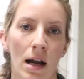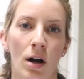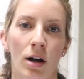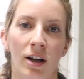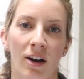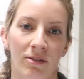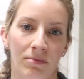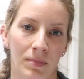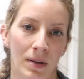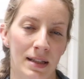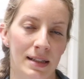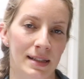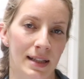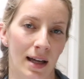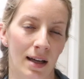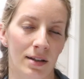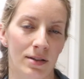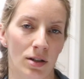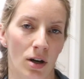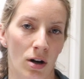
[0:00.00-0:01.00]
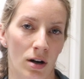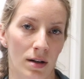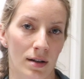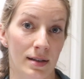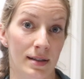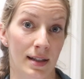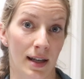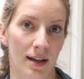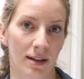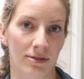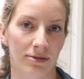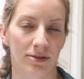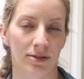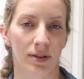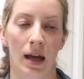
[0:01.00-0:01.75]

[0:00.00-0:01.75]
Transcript: that our government says are safe.